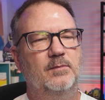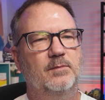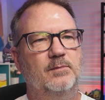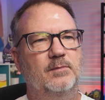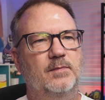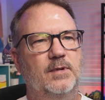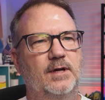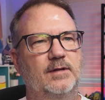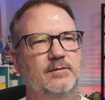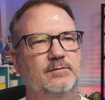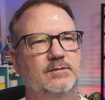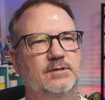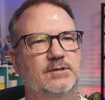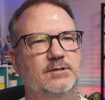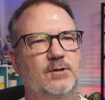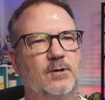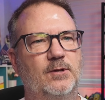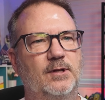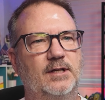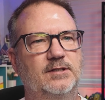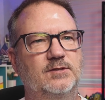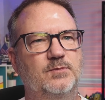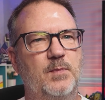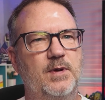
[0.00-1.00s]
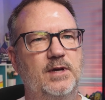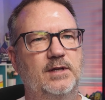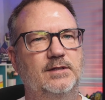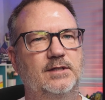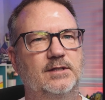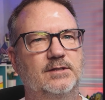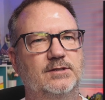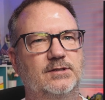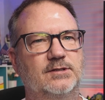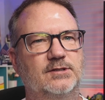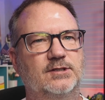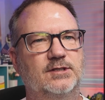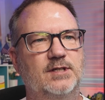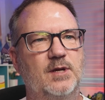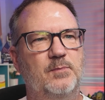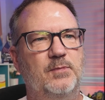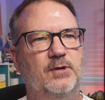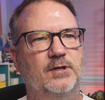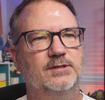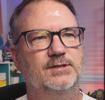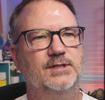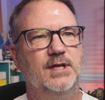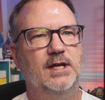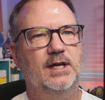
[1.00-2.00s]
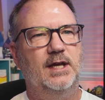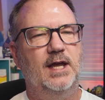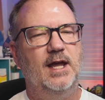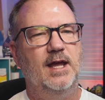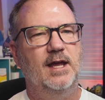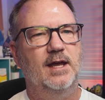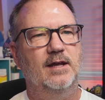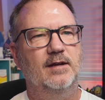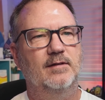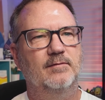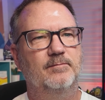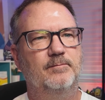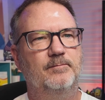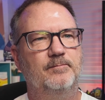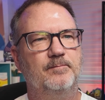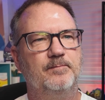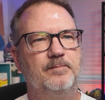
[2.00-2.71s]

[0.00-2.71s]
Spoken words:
But so let's make this as simple as I can.